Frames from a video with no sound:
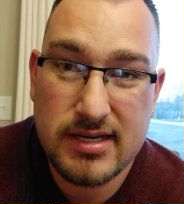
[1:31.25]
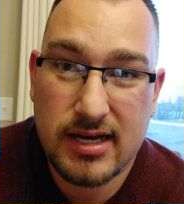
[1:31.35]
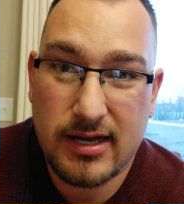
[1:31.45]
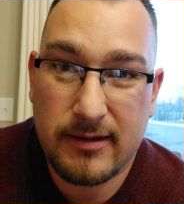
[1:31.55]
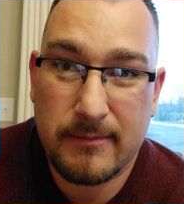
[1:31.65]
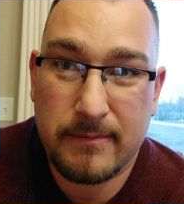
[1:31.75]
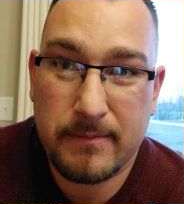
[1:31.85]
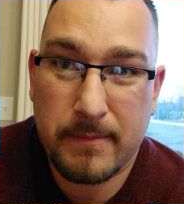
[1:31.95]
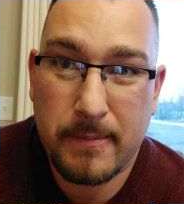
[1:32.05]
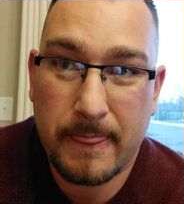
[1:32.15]
Um,
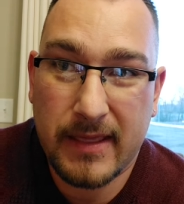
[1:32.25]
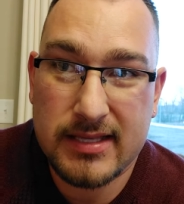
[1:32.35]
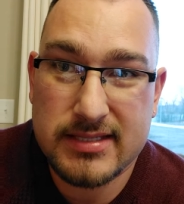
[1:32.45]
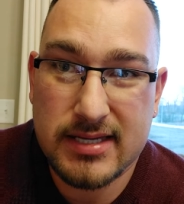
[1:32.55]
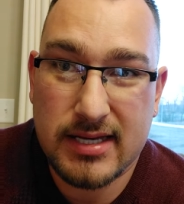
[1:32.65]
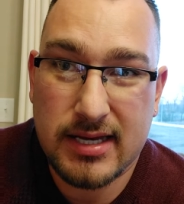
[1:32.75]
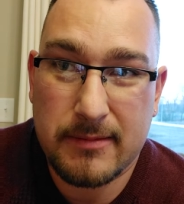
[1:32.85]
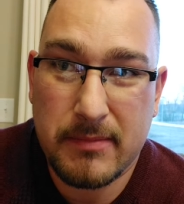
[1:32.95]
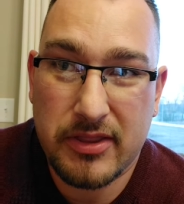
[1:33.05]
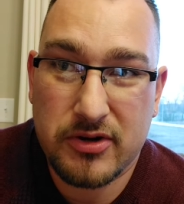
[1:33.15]
it's a, a,
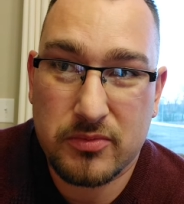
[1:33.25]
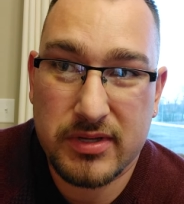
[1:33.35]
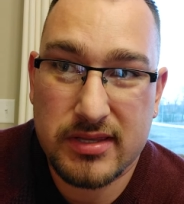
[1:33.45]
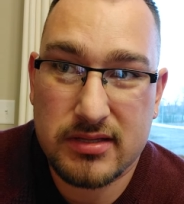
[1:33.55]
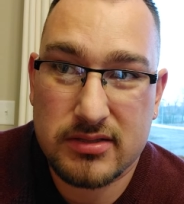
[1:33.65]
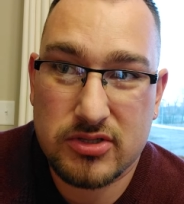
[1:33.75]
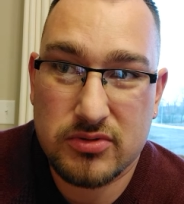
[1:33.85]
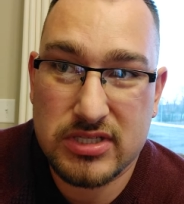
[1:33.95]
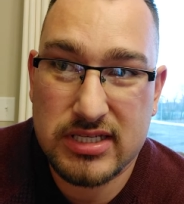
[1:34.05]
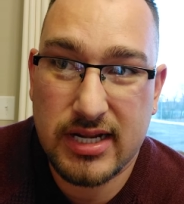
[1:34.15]
mother with two
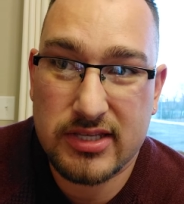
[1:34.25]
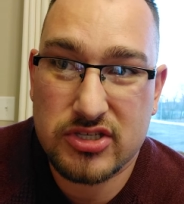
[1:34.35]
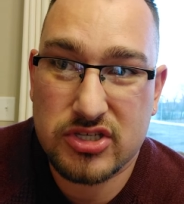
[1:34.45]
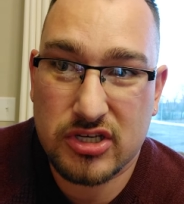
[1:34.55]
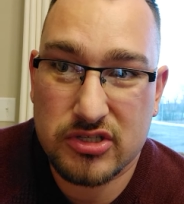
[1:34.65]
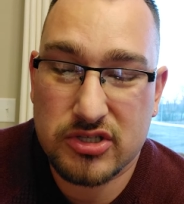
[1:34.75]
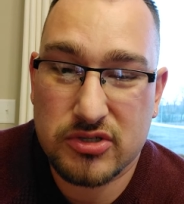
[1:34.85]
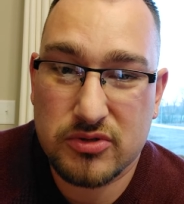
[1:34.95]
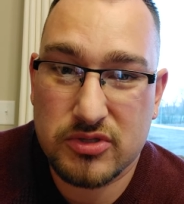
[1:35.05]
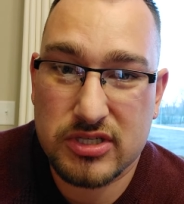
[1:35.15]
teenage children
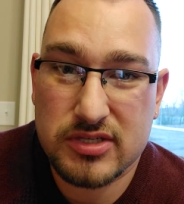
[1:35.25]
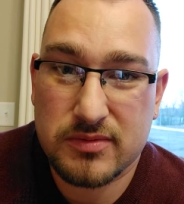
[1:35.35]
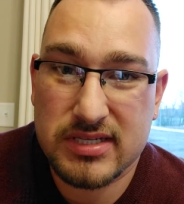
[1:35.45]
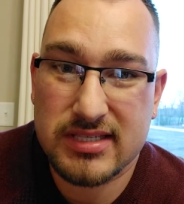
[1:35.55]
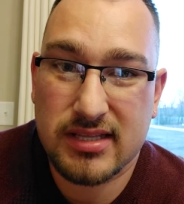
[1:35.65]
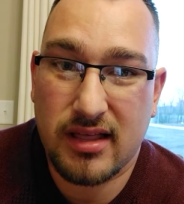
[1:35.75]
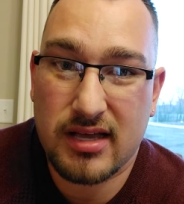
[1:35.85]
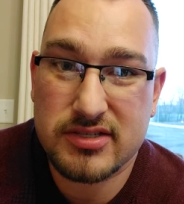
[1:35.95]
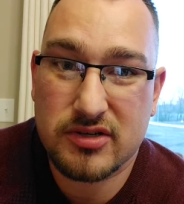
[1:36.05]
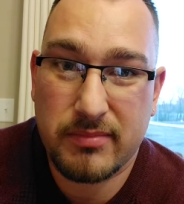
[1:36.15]
who just recently
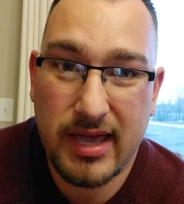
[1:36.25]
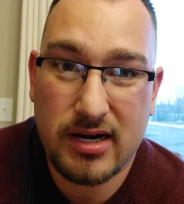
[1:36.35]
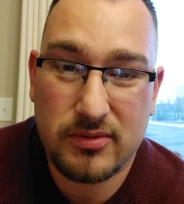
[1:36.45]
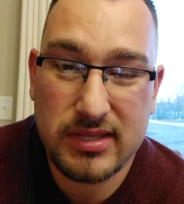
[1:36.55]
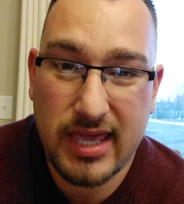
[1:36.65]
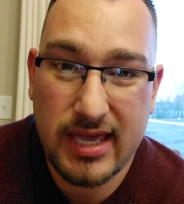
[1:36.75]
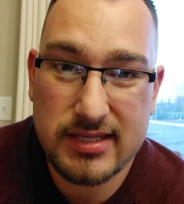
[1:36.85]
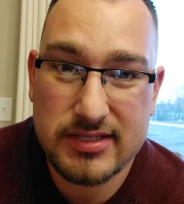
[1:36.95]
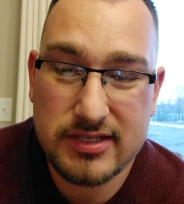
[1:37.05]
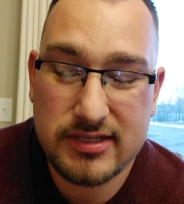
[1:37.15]
lost her battle with
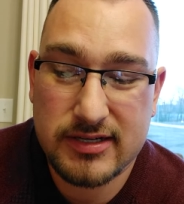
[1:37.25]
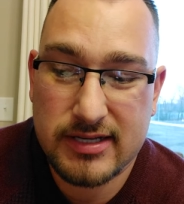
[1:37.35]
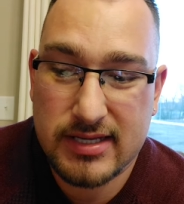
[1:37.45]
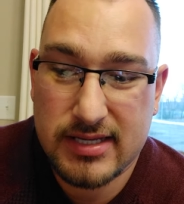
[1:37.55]
cancer.